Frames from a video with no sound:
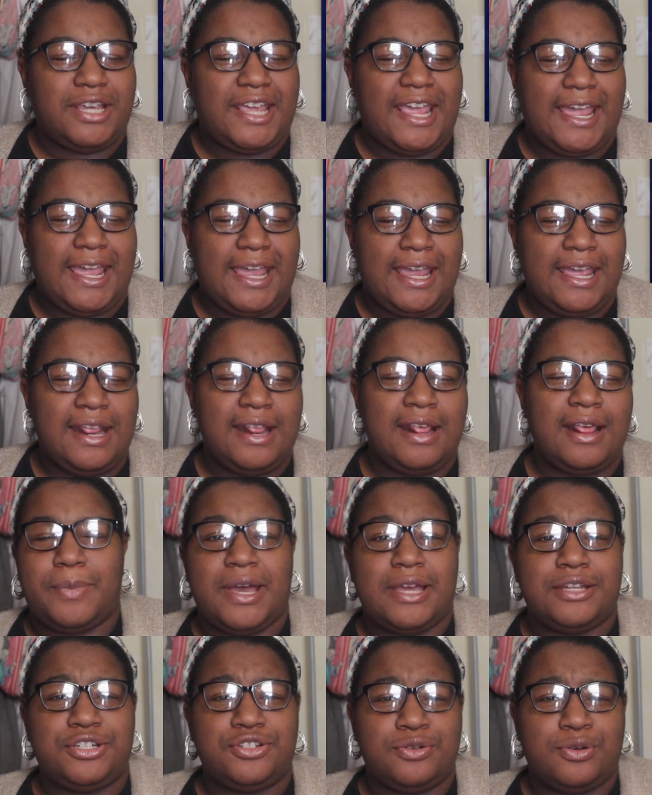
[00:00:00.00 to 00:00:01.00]
Cain
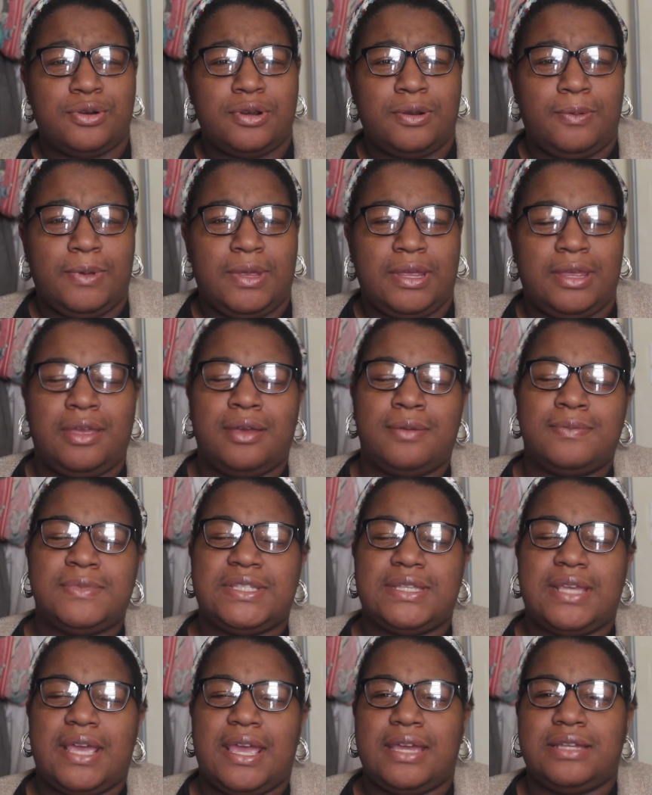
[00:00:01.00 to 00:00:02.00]
by Shanora
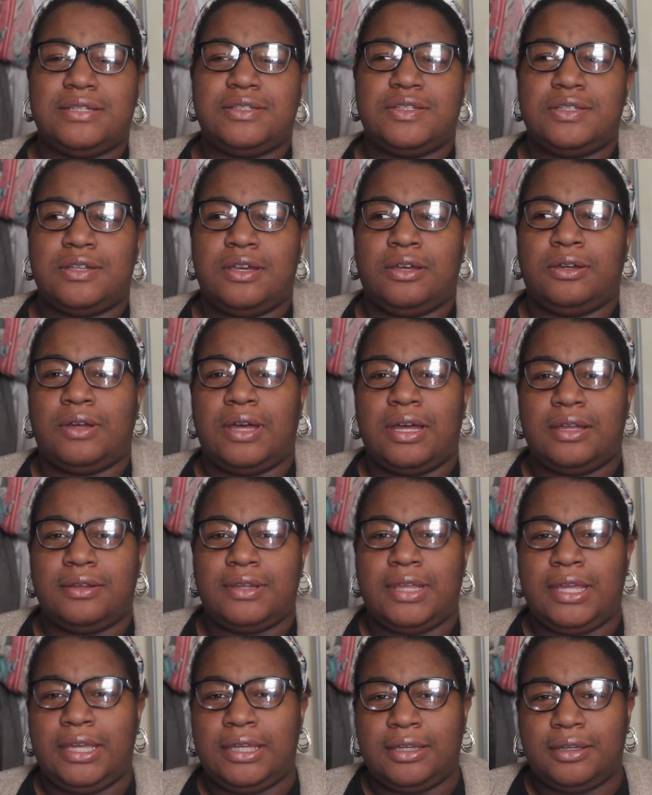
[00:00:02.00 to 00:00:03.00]
Williams, and so I'll
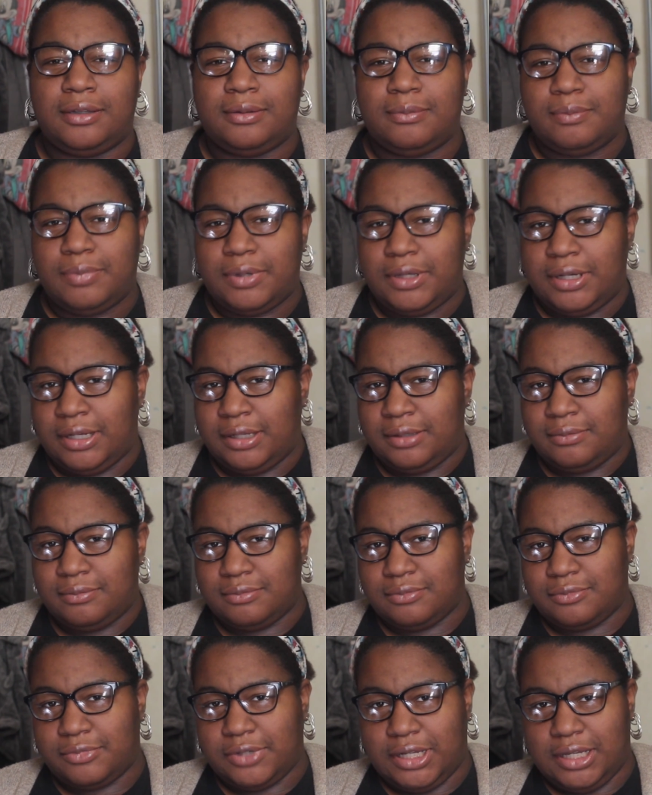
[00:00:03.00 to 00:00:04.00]
like put it
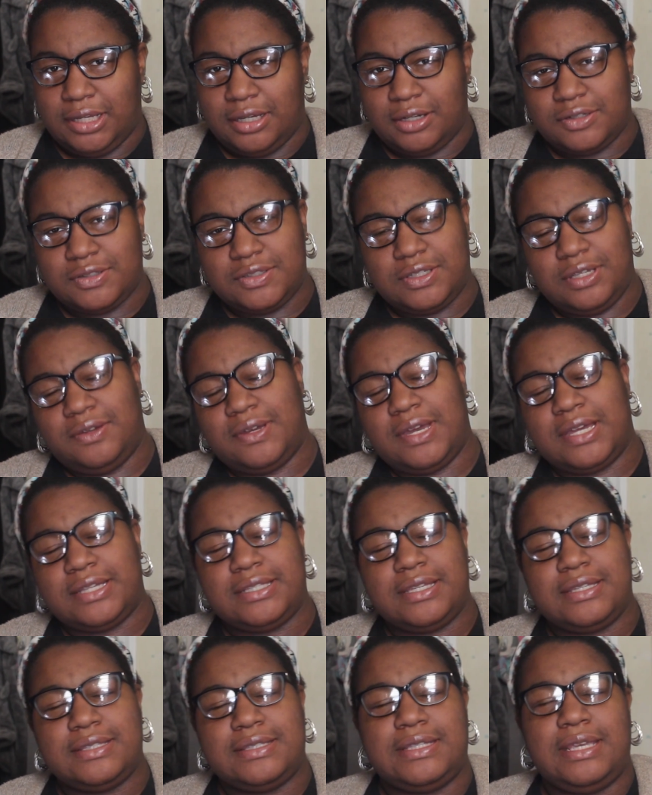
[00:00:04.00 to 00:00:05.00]
right here so you
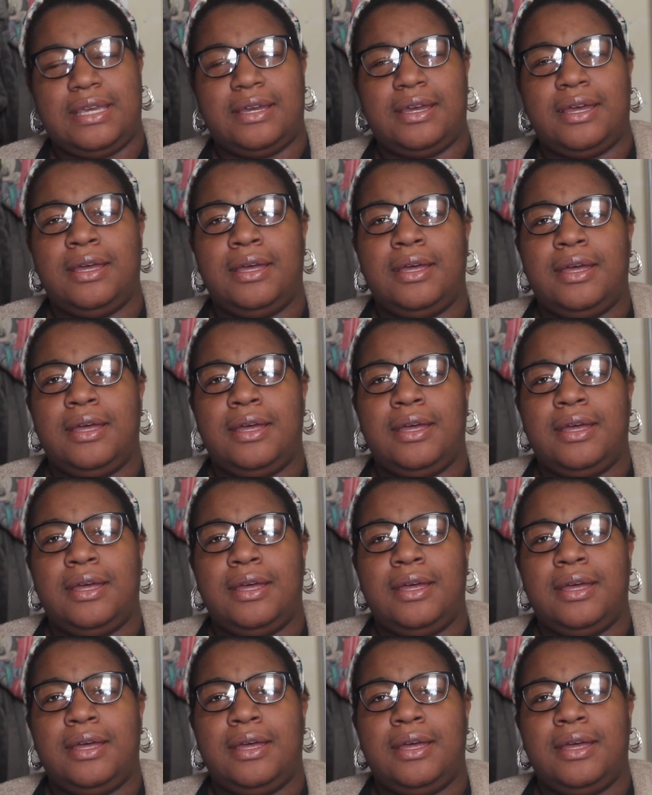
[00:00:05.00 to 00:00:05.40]
guys can see it.